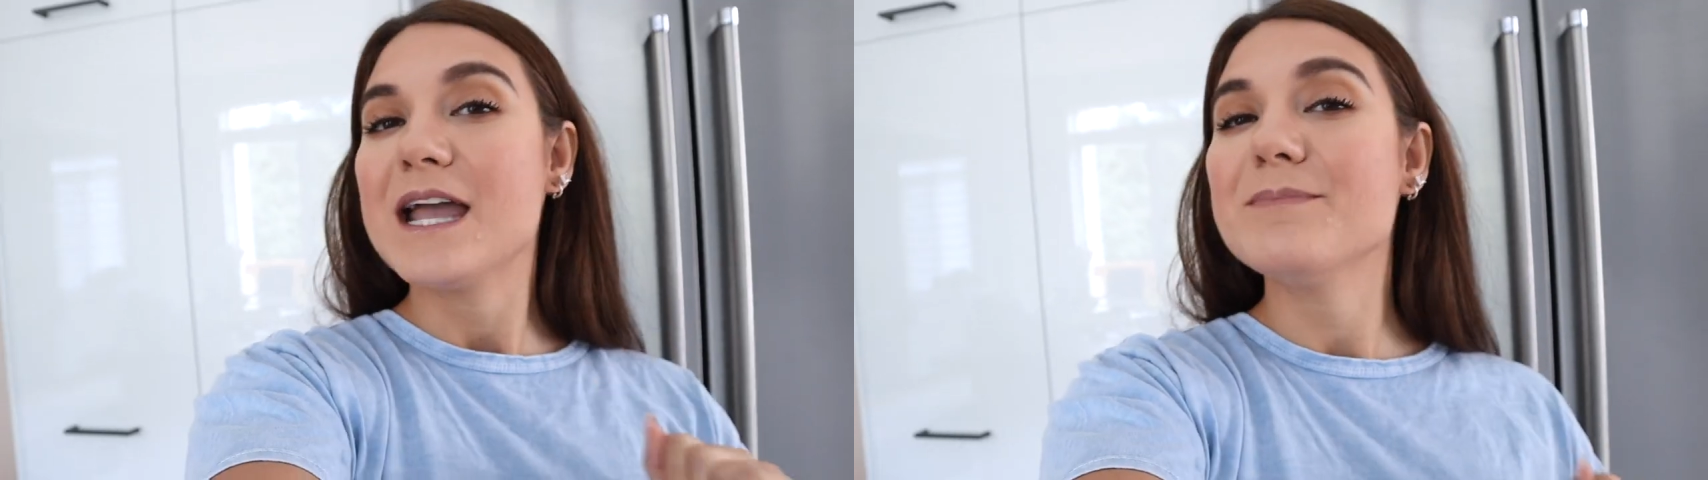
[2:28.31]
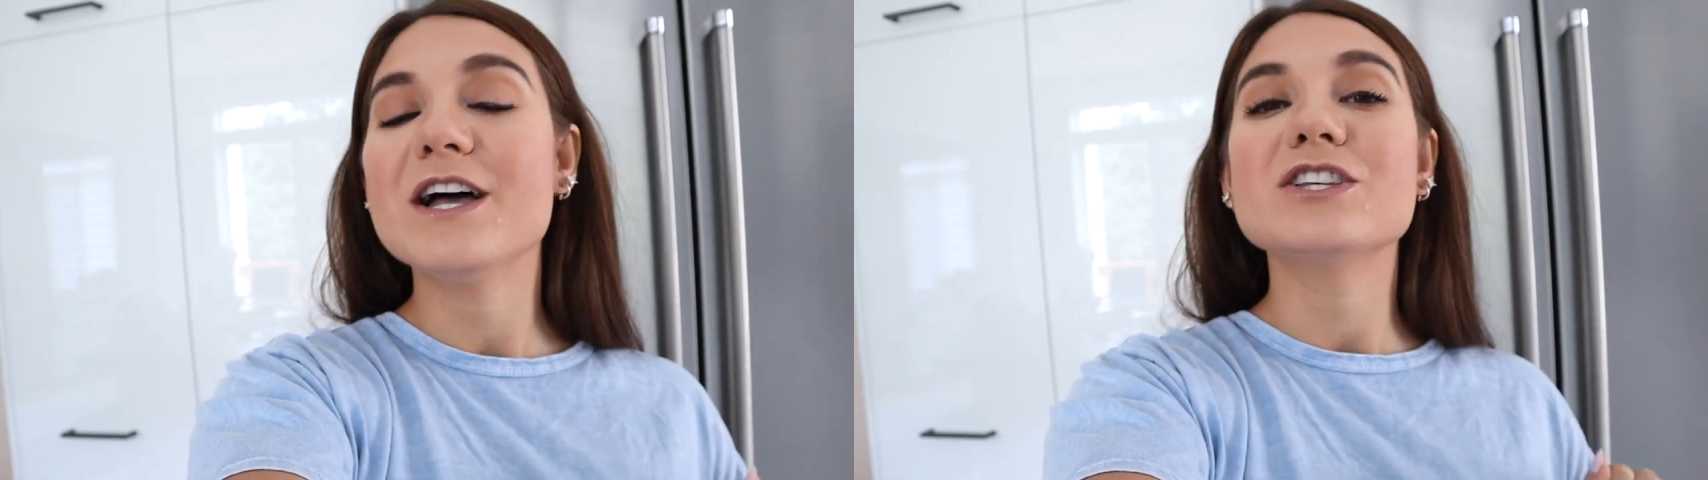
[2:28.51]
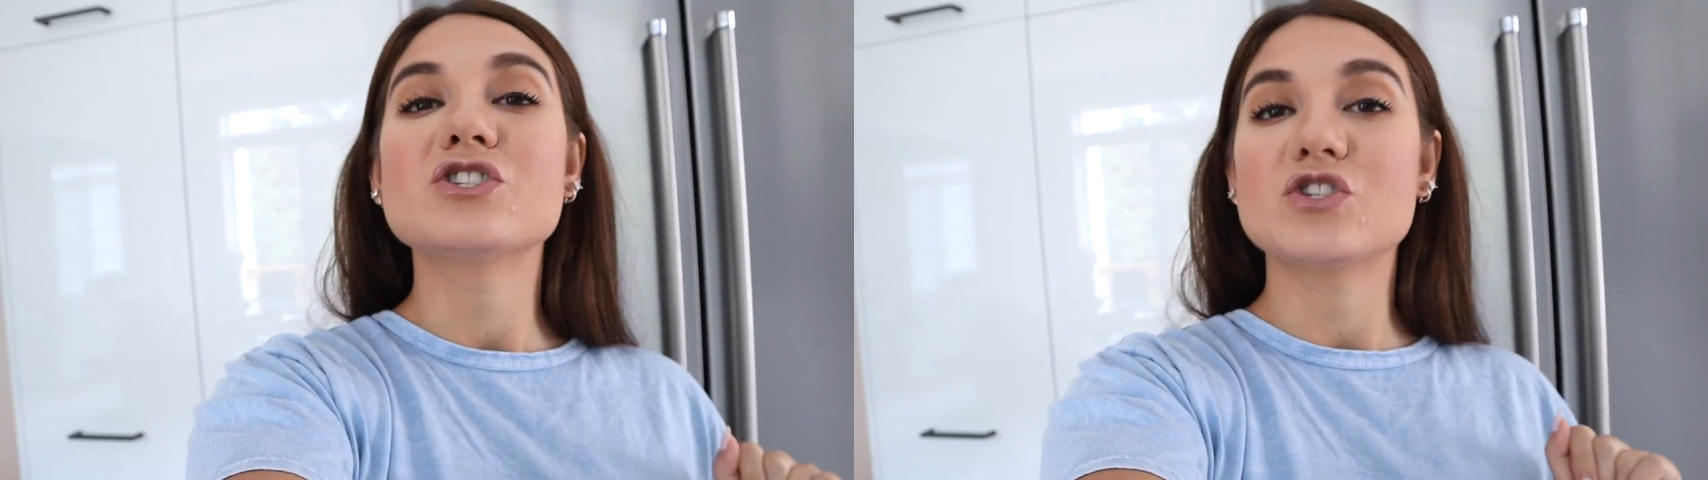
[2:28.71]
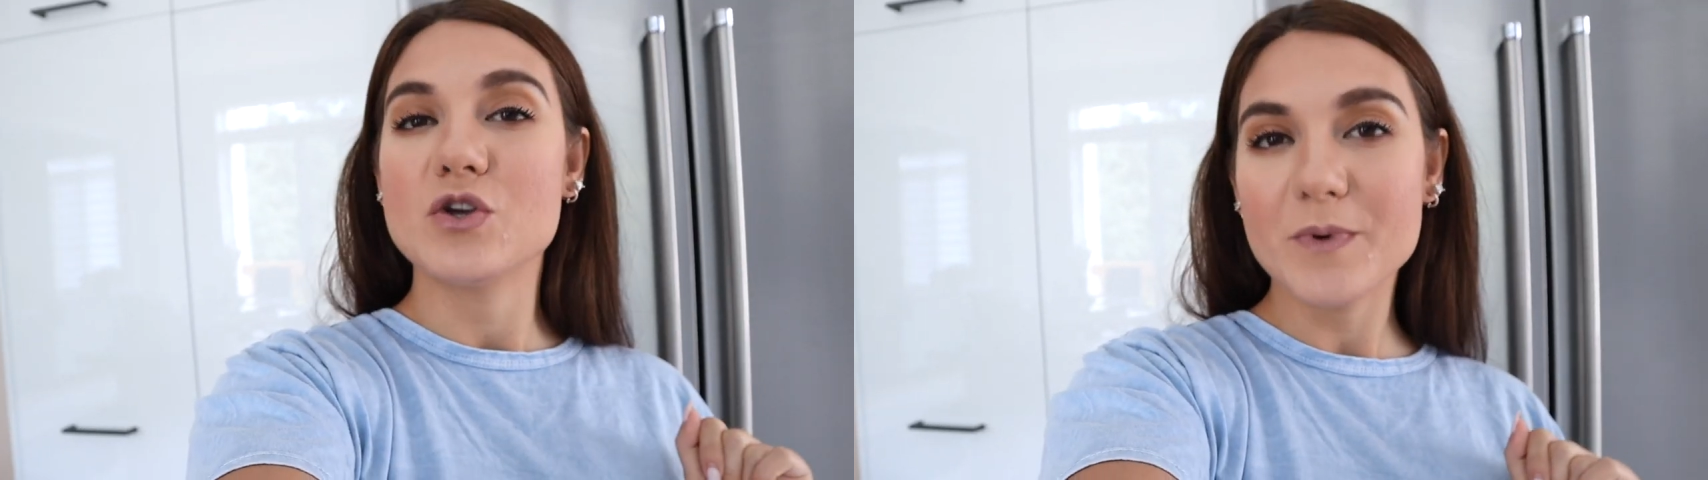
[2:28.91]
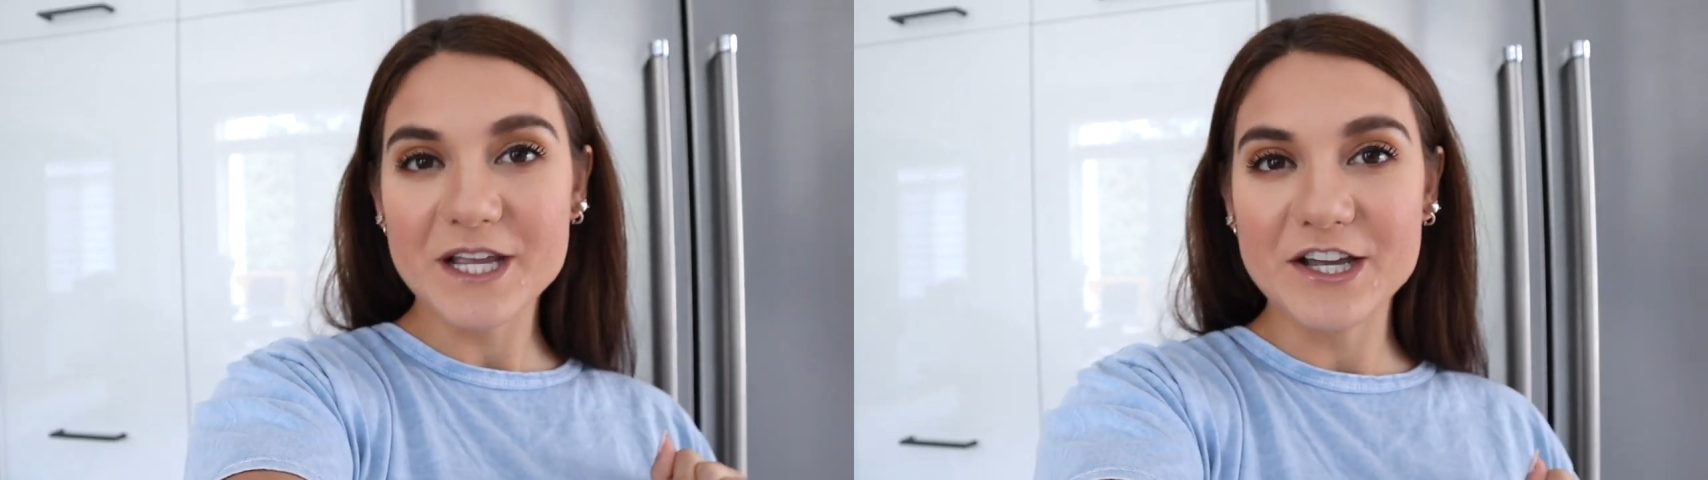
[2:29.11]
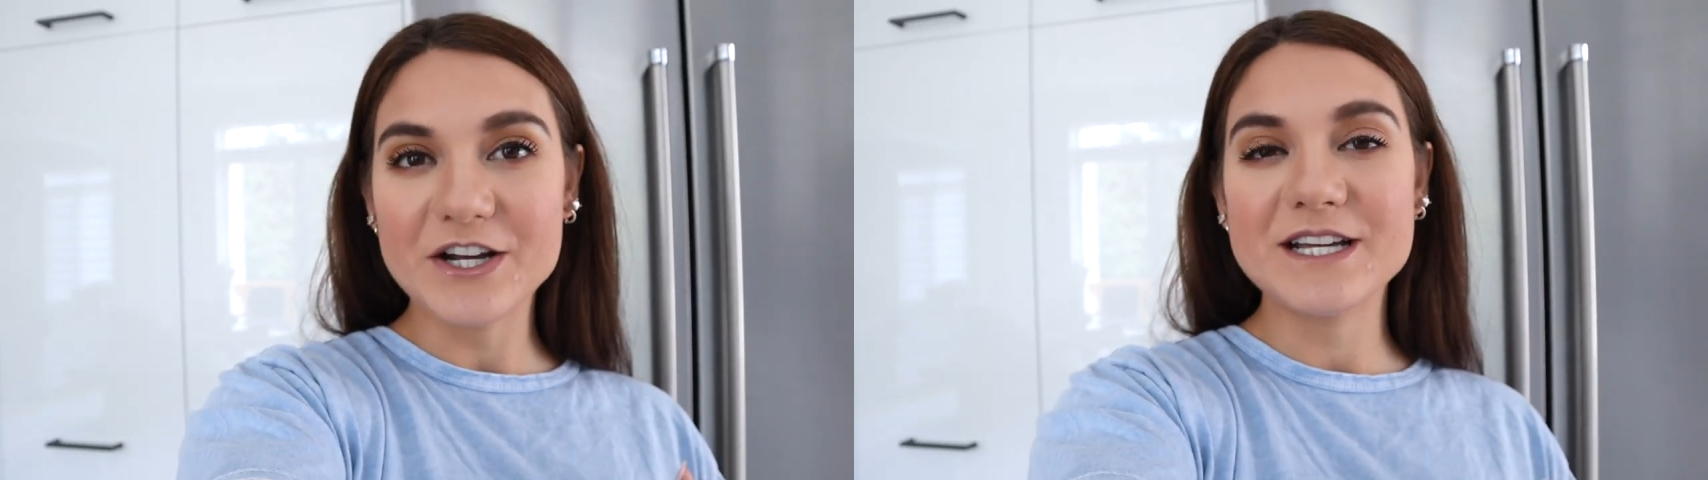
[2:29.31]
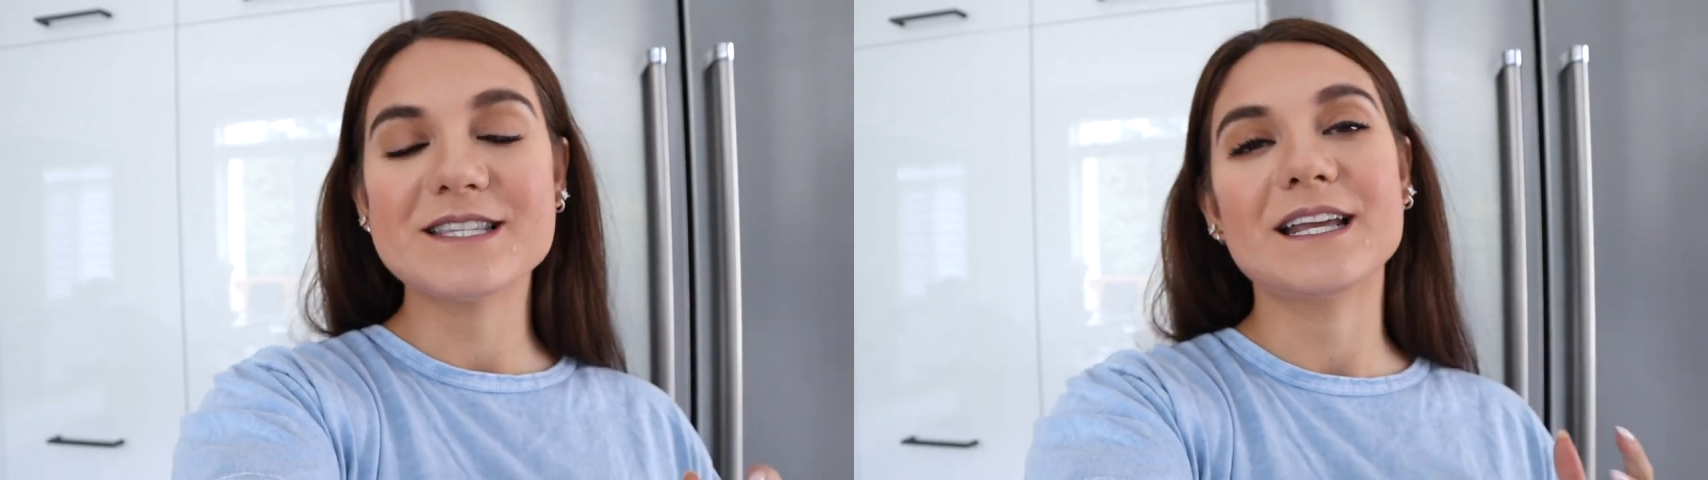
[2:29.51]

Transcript: I'm super curious,